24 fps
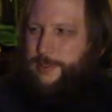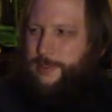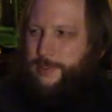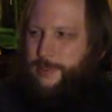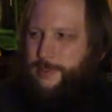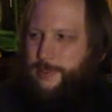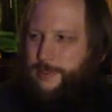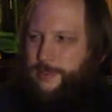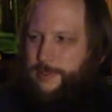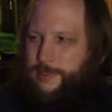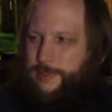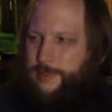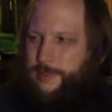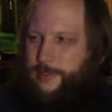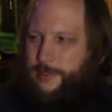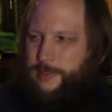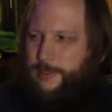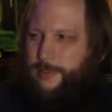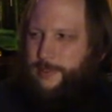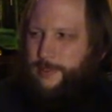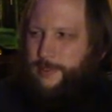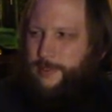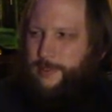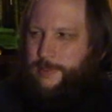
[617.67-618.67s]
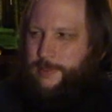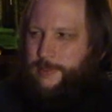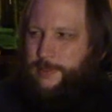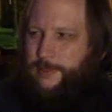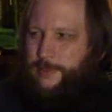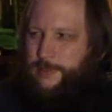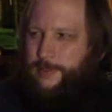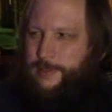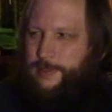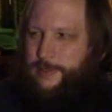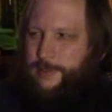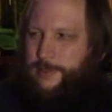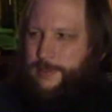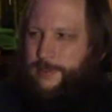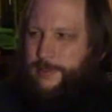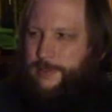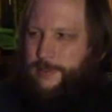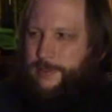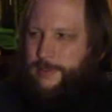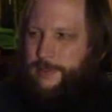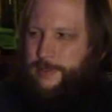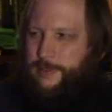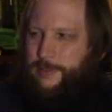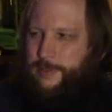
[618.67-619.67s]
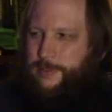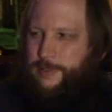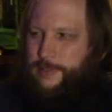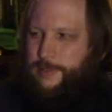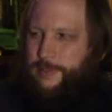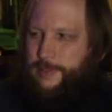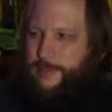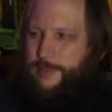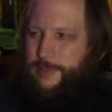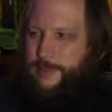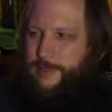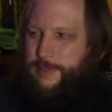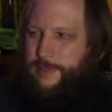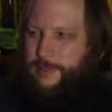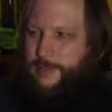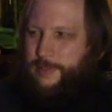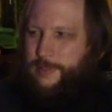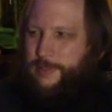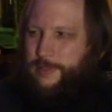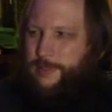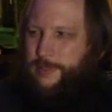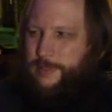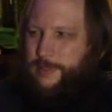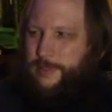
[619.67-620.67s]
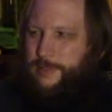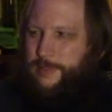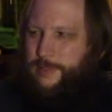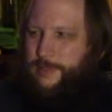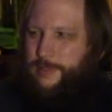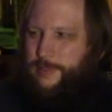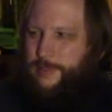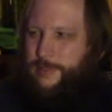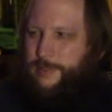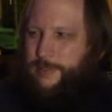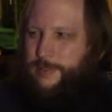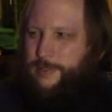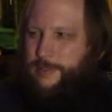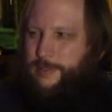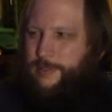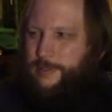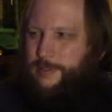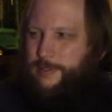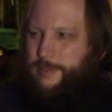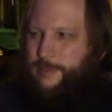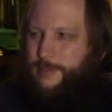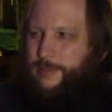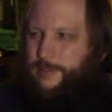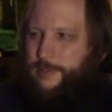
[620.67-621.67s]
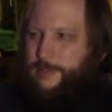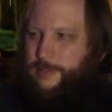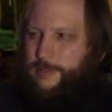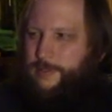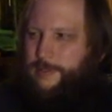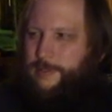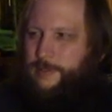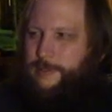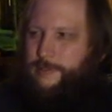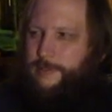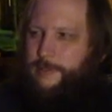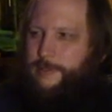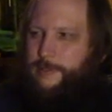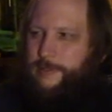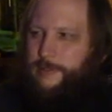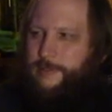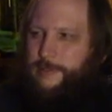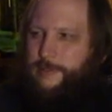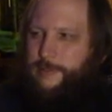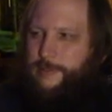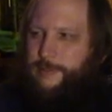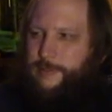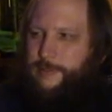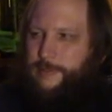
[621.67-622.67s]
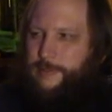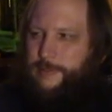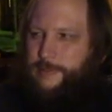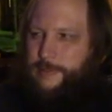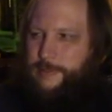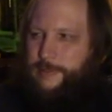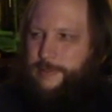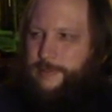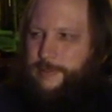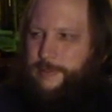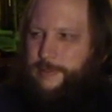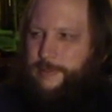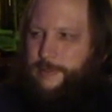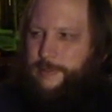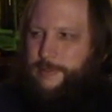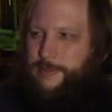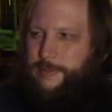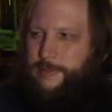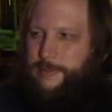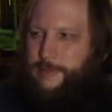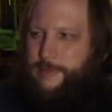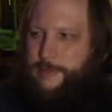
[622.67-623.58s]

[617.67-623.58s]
The person shown says nothing.